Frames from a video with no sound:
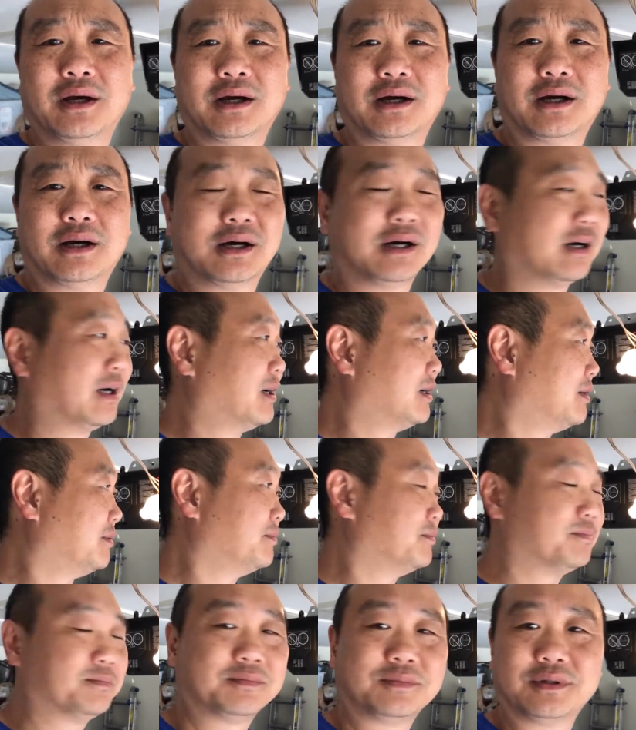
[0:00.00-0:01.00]

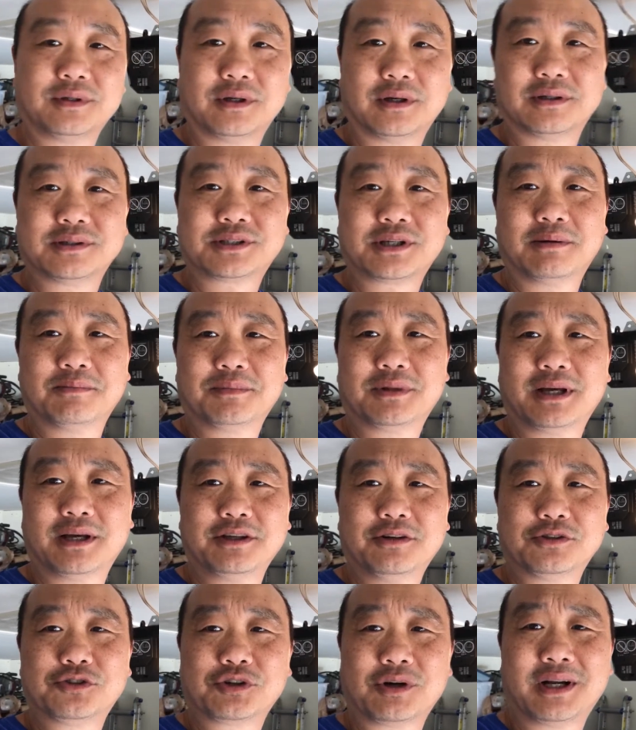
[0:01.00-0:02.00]
something that
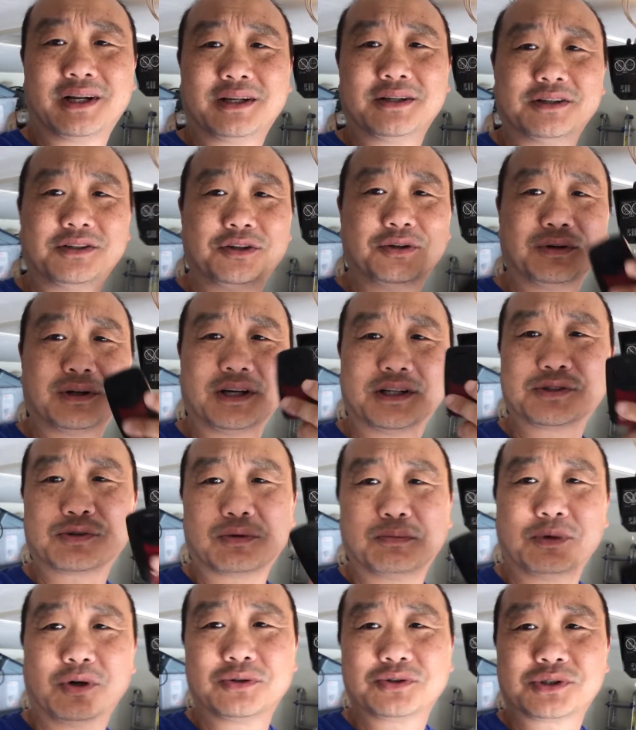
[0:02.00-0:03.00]
you're dreading to do because the
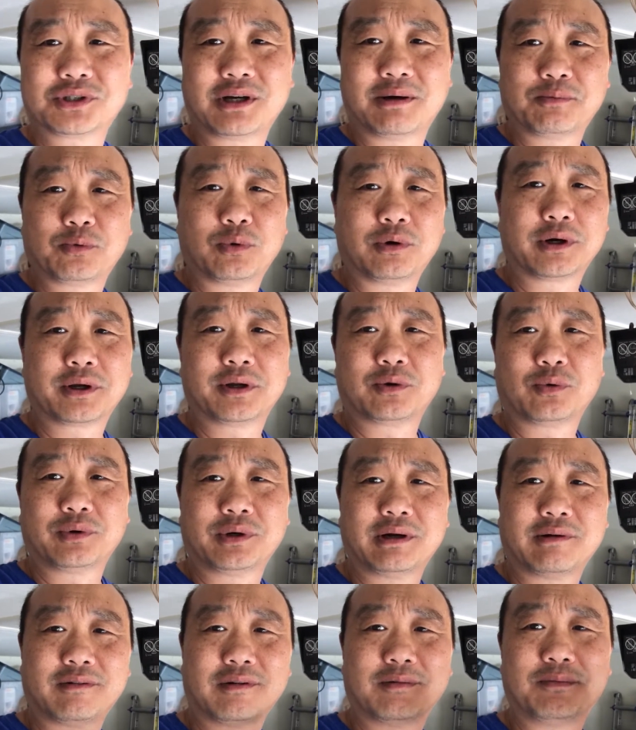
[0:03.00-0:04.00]
remote stopped working or
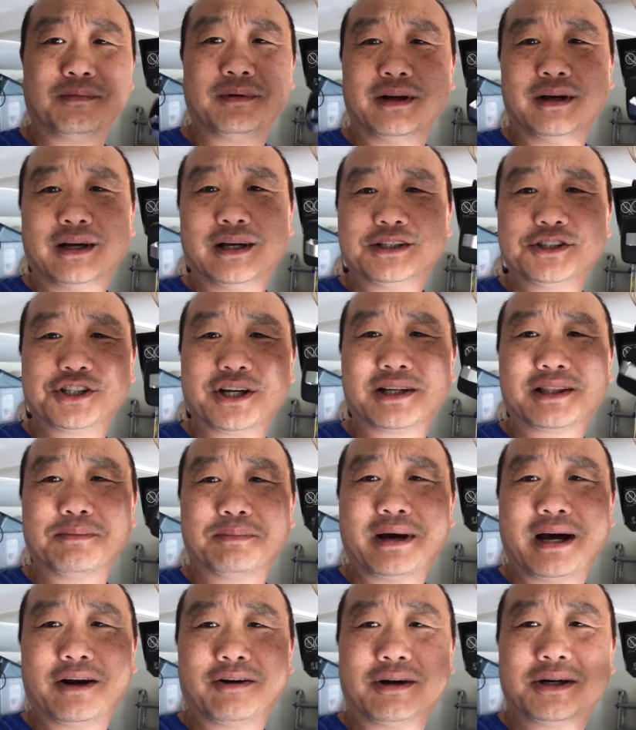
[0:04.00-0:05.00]
whatever. Check the
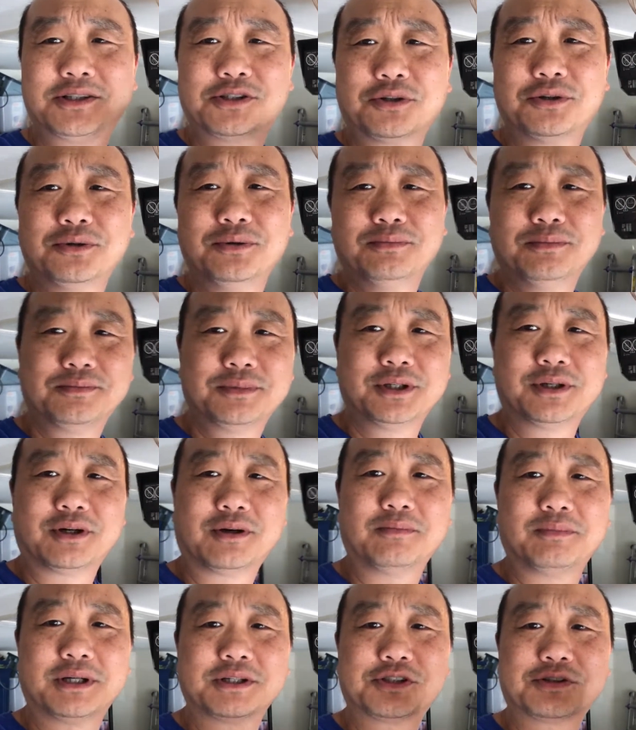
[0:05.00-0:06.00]
battery too. You know,
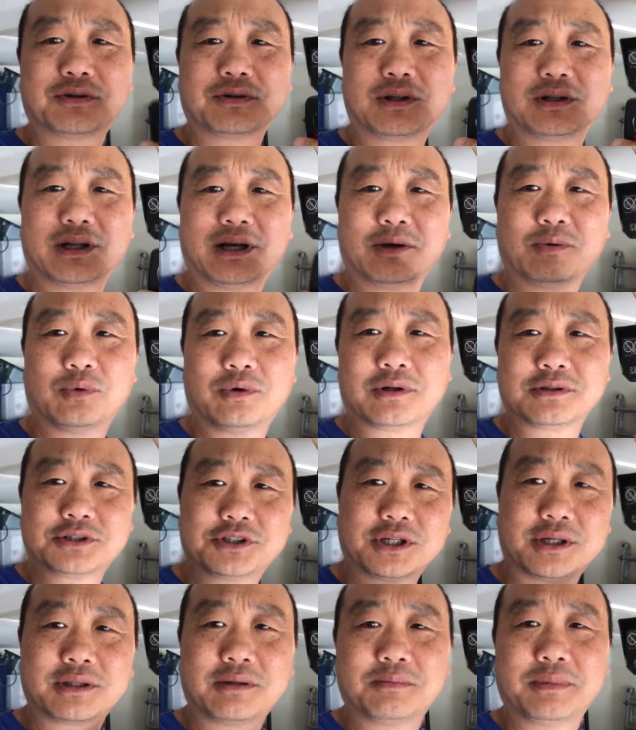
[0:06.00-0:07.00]
make sure the light works.
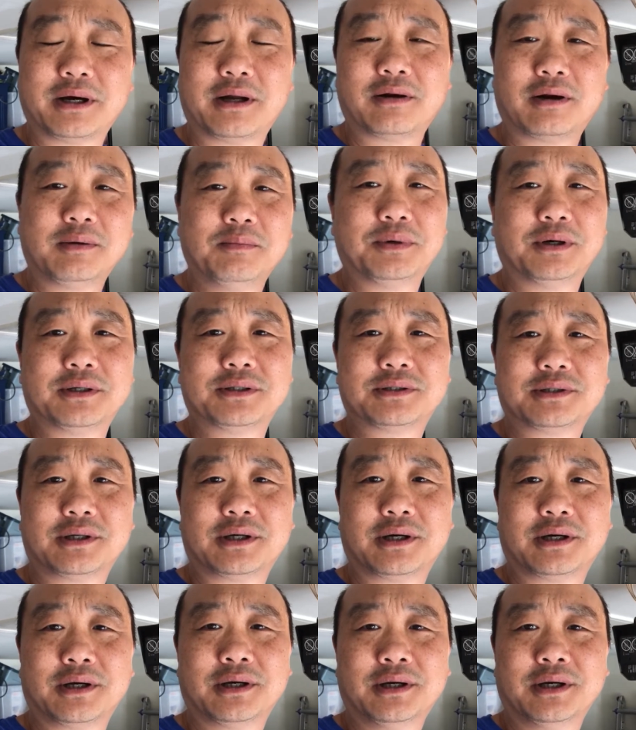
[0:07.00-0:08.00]
Check the battery, but
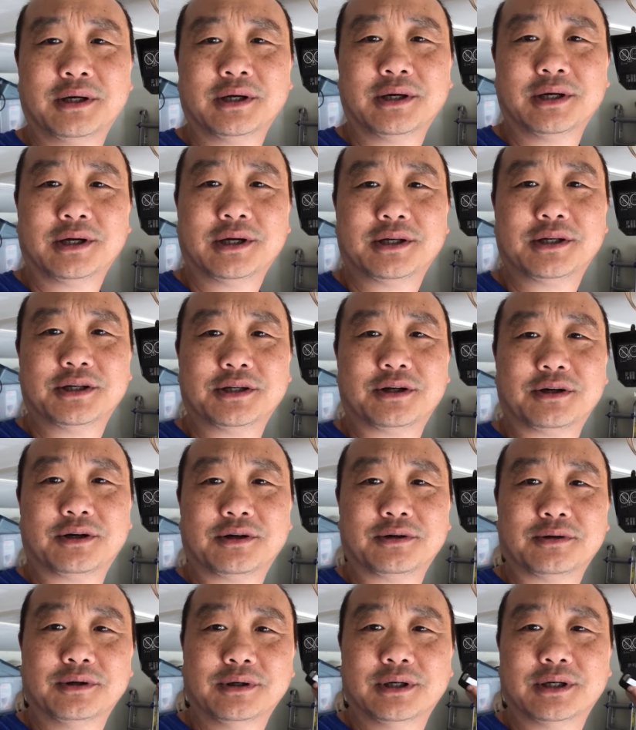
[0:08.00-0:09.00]
you
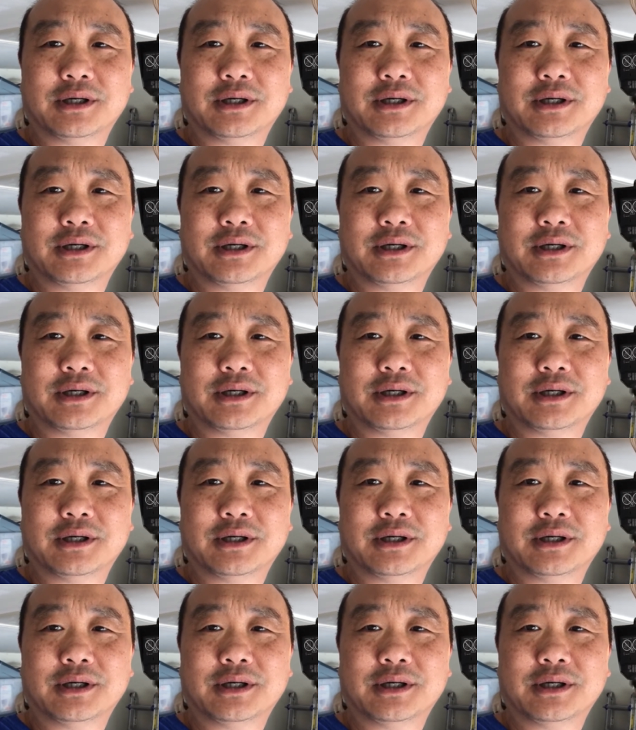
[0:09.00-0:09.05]
know,